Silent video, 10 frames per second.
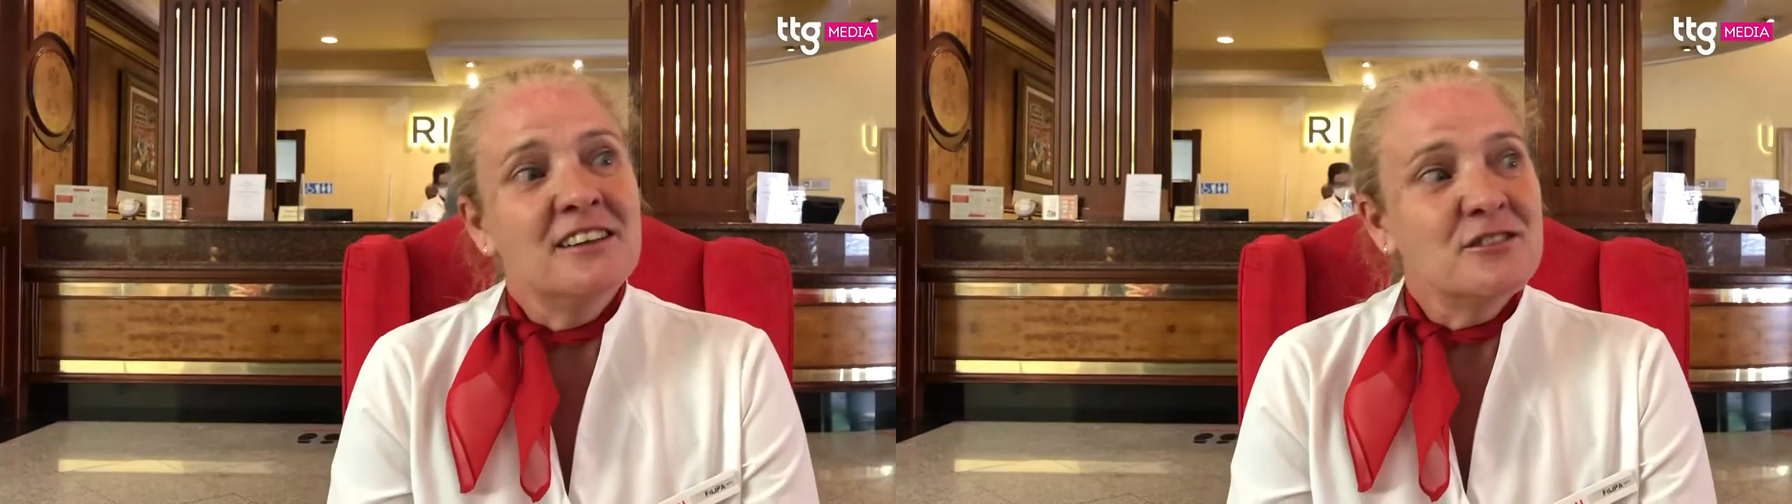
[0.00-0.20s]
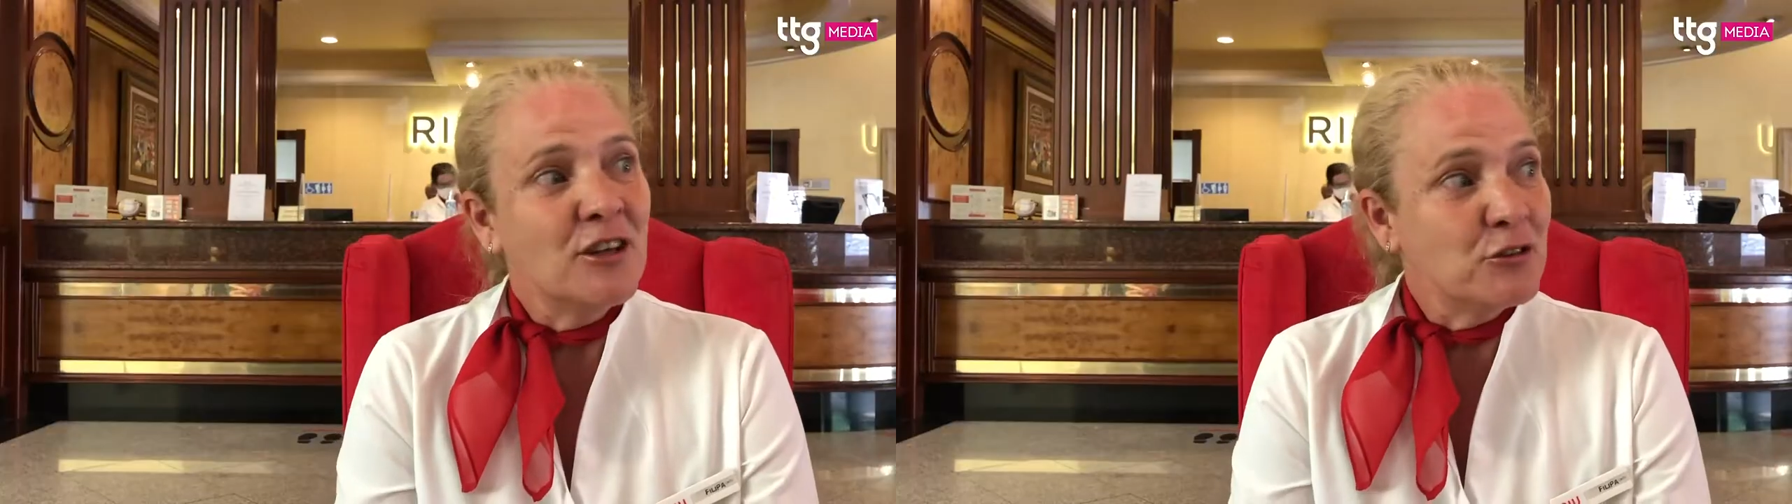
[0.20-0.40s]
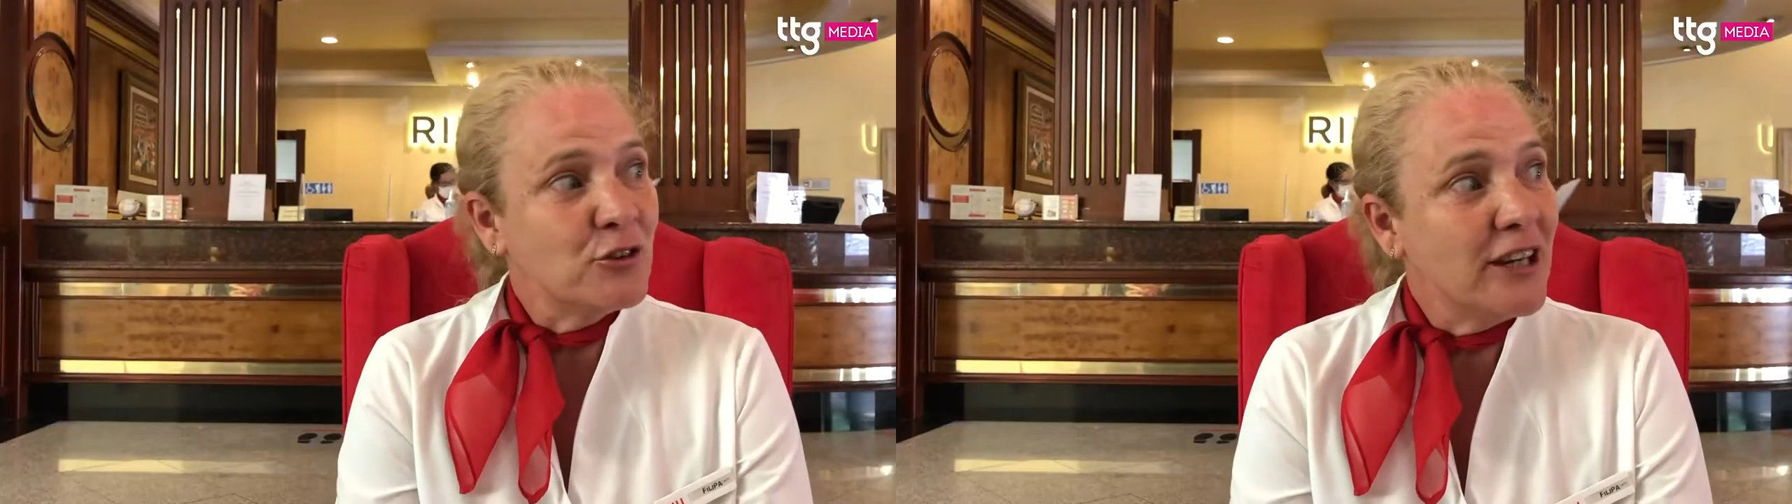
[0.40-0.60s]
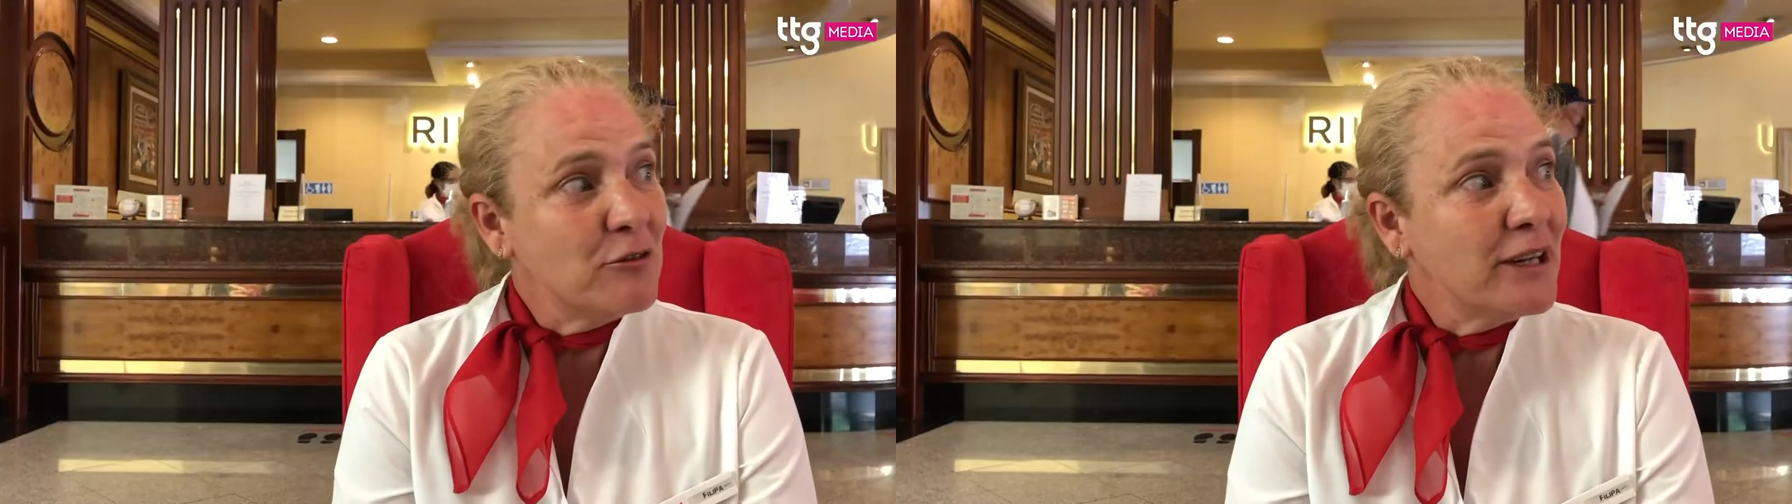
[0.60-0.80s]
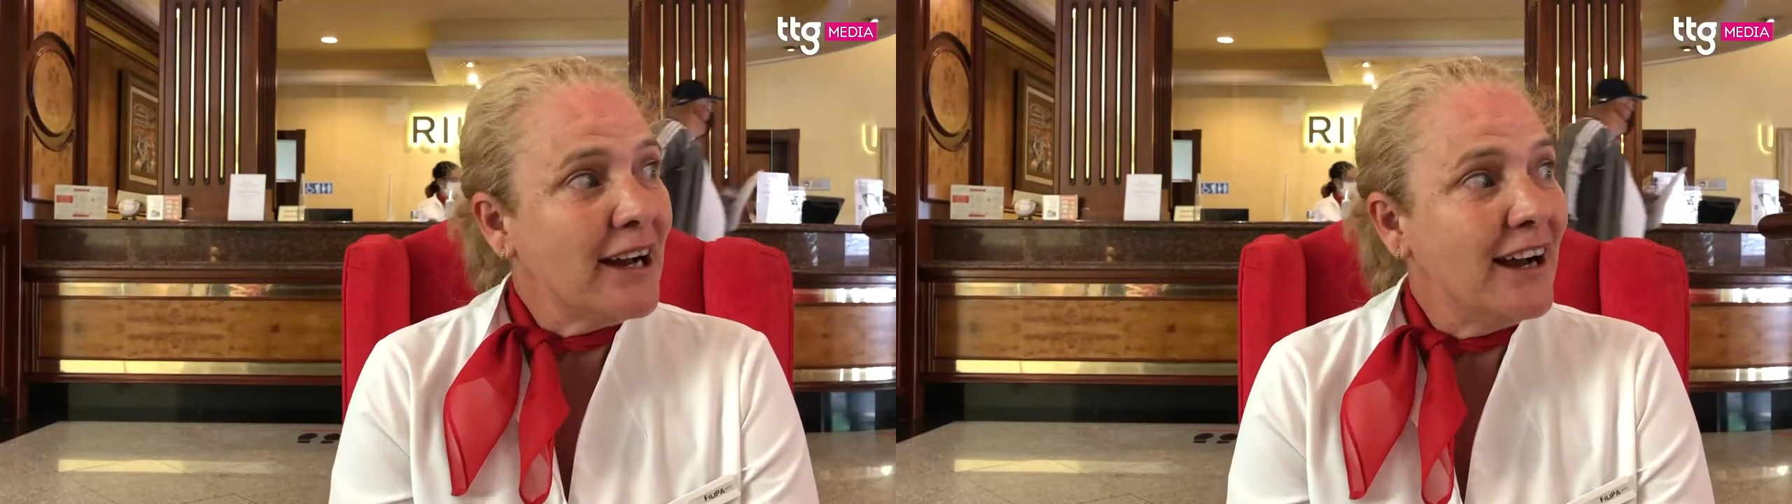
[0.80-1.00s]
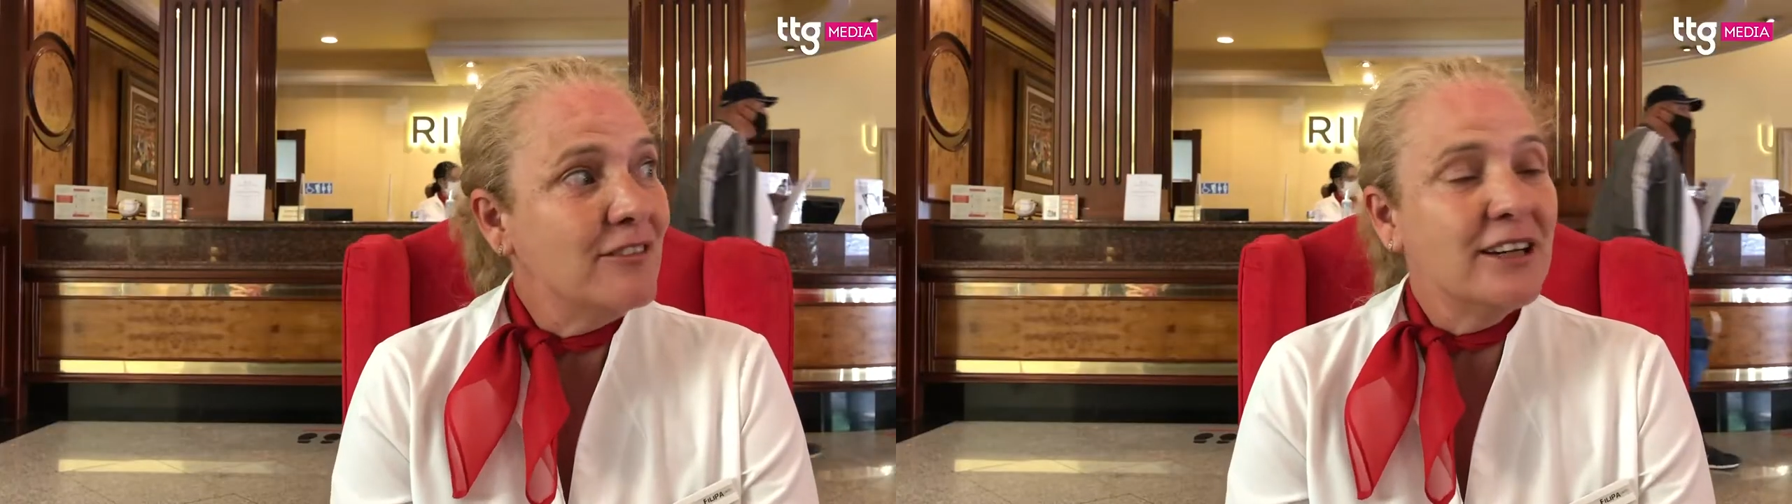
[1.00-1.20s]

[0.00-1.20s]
So today we have